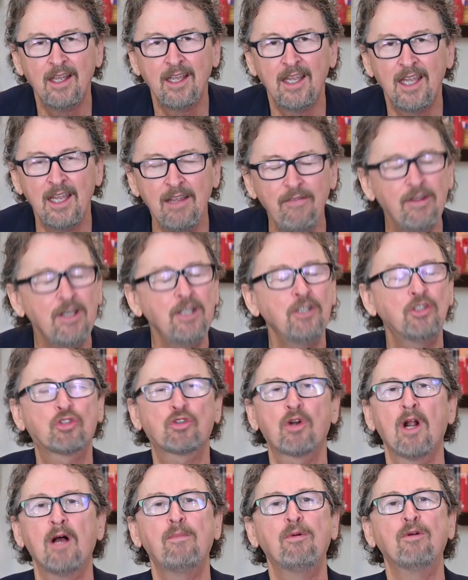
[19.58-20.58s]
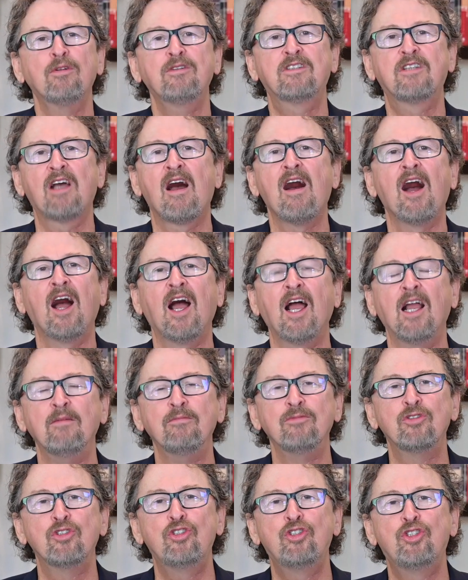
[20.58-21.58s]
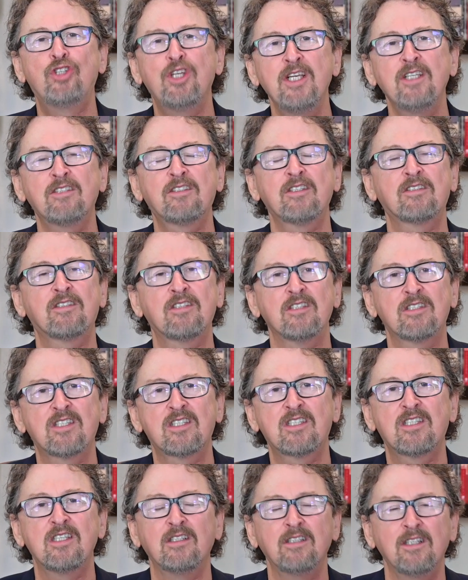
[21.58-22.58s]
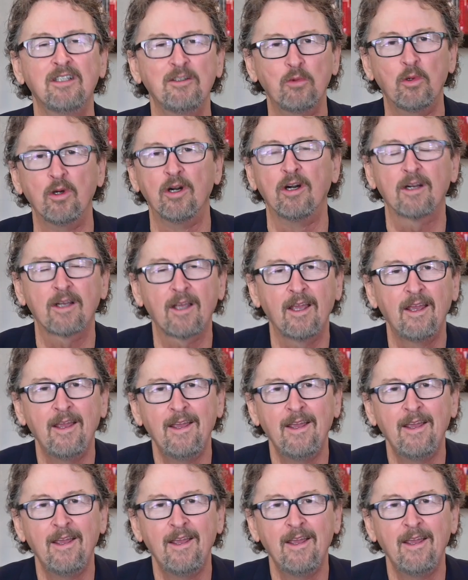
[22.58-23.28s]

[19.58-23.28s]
Even in troubled times, Jesus is still at work.